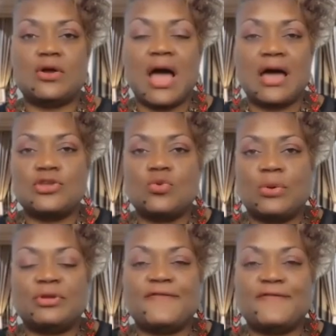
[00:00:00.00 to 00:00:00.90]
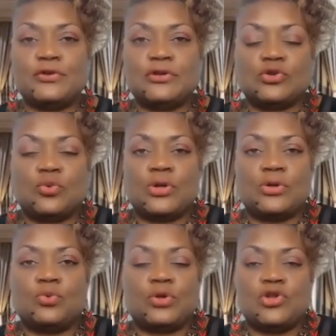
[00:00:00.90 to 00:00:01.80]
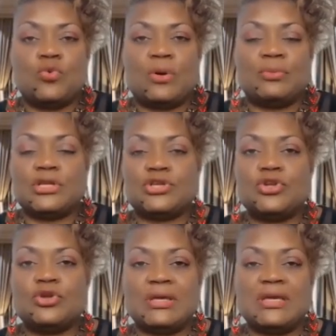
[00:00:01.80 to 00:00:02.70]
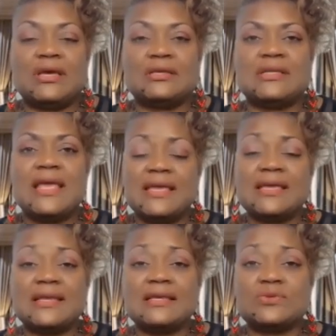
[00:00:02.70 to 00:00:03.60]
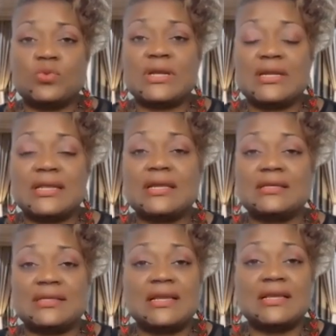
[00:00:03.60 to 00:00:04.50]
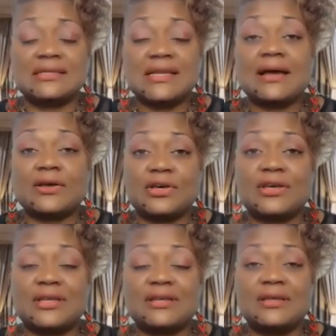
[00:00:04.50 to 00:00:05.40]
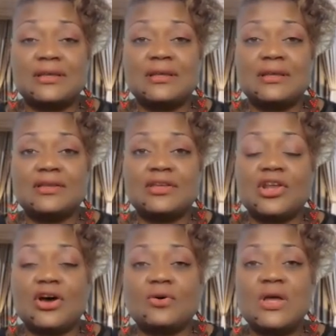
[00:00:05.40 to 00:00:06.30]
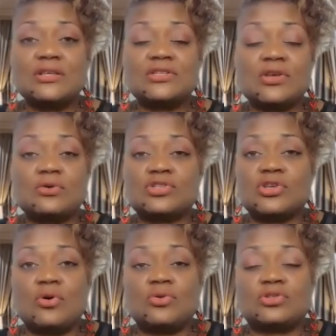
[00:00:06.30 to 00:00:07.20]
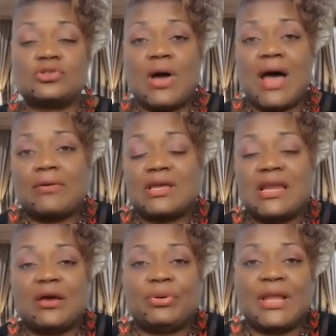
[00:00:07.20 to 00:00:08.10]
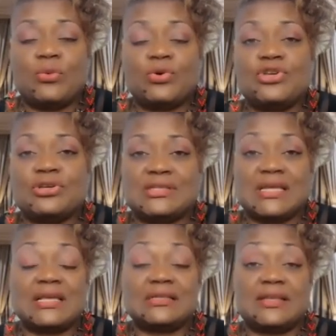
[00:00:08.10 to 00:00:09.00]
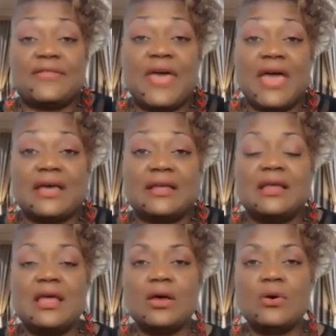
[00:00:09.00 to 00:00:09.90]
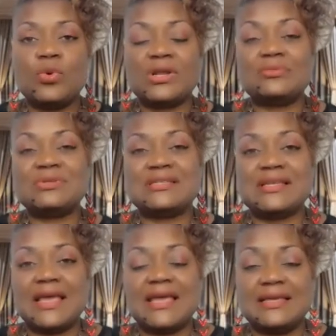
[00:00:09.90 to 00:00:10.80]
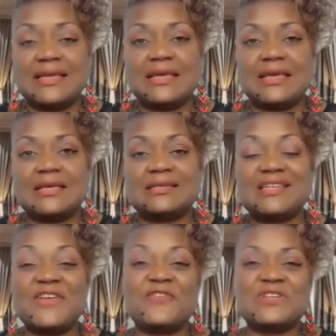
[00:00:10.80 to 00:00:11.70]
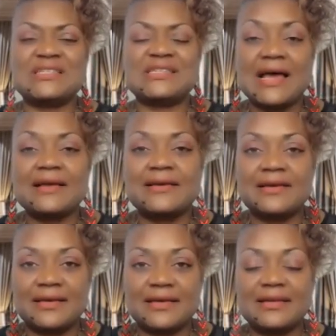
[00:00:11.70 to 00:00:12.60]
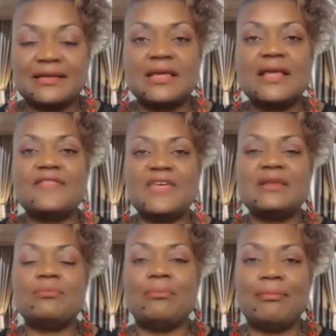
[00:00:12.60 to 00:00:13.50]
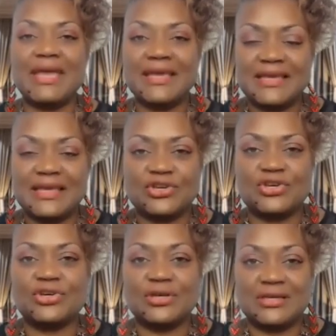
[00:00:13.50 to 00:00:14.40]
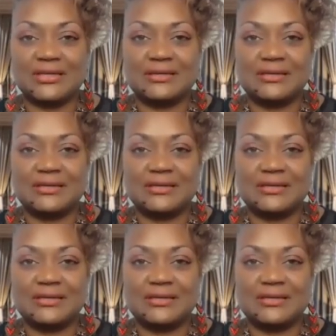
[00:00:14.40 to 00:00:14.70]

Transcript: or how you want me to view this or what you want me to do, because it is what it is and it's not good. So how can I apply what you're saying to that? What I'm saying is, if it's not good, then make it good.